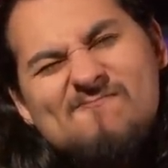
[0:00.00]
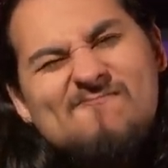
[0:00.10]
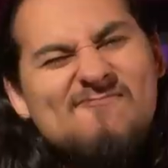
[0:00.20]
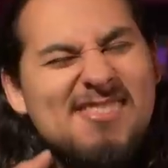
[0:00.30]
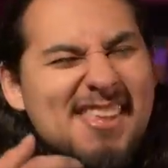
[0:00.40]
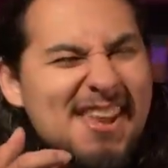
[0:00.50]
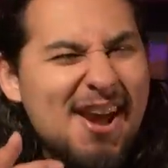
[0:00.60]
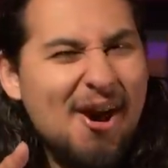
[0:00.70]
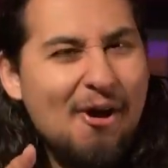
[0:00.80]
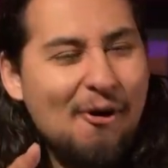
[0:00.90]

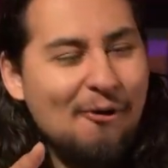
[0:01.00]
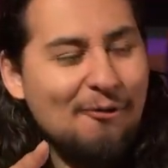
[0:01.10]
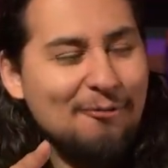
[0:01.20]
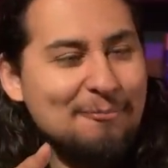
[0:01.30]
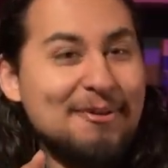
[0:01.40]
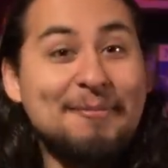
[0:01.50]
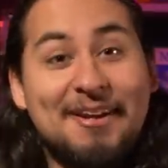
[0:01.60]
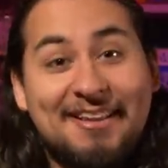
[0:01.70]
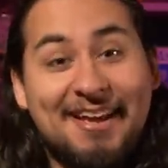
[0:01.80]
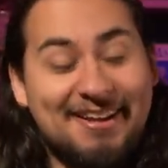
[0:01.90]
No, but am
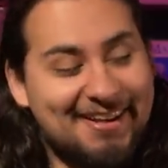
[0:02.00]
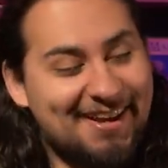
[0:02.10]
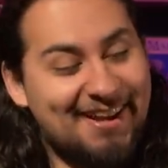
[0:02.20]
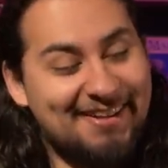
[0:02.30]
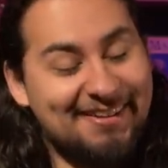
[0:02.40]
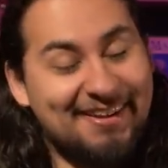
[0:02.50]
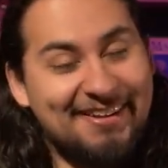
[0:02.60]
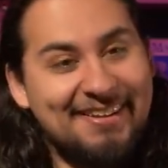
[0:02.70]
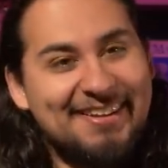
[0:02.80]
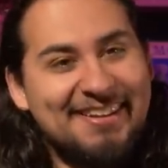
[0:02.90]
I glad I kinda
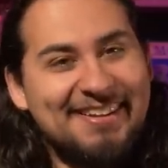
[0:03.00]
did?